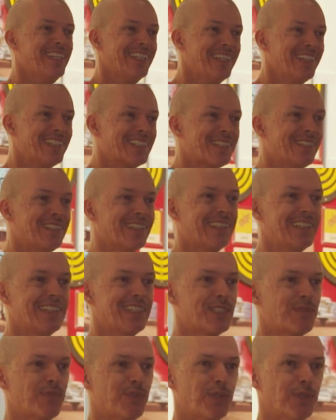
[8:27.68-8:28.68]
You know, it's like
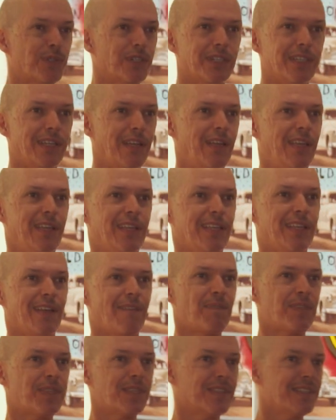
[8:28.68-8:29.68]
that's for all like,
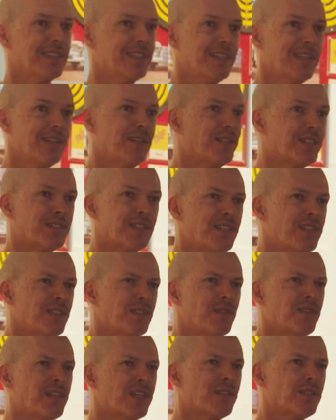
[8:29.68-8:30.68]
you know, I, I don't
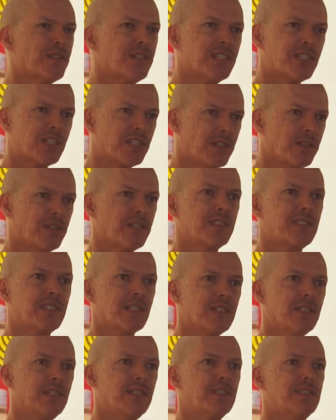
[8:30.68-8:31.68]
do that. Like, I actually like
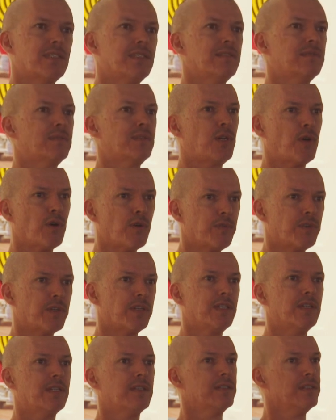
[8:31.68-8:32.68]
dates and
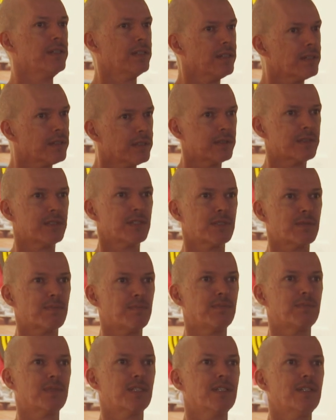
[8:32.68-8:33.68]
coffee, and you know, like just
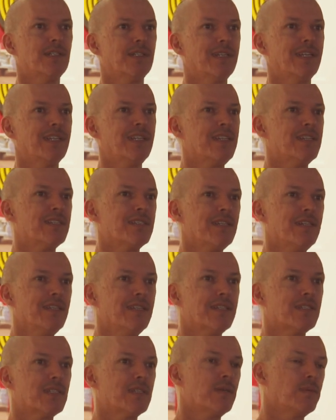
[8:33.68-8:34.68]
slowly." And he goes, "No,
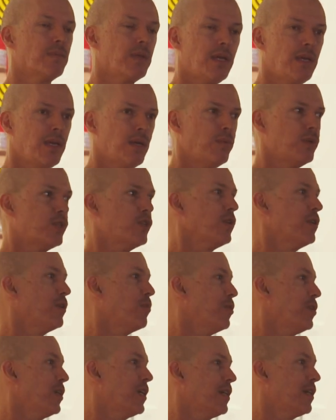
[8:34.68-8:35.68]
no." So we're trying to
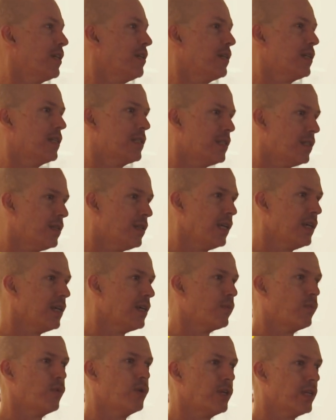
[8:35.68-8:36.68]
work out like a how
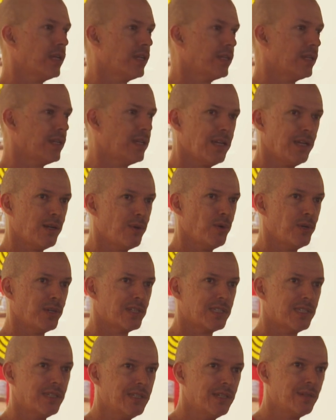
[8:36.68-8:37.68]
to work it, how to
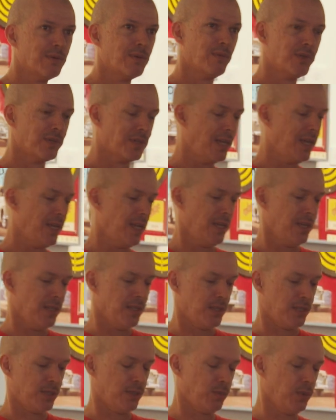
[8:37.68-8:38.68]
work Tinder, and we're
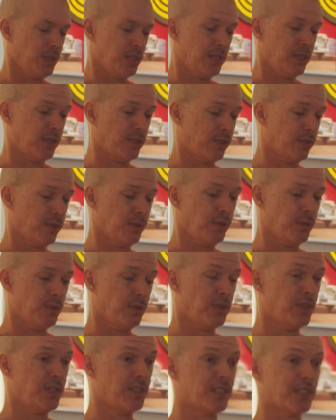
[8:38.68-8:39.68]
swishing through,
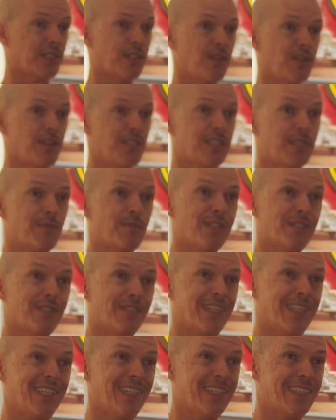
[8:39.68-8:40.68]
and there's guys there with
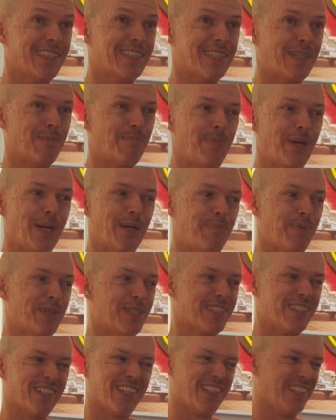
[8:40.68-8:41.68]
little kittens and
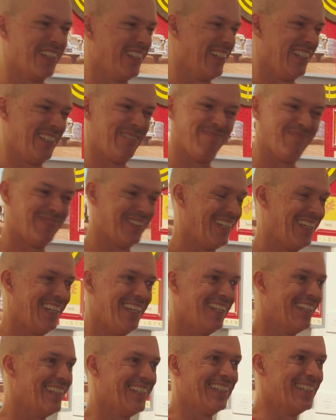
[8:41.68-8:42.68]
puppies, and i kind of go."
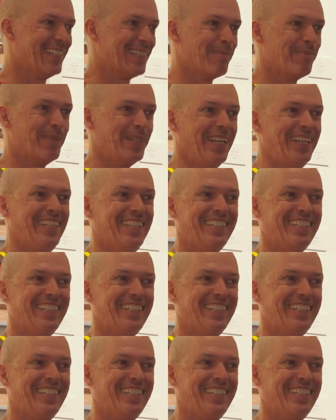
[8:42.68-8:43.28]
yeah, that's a bit.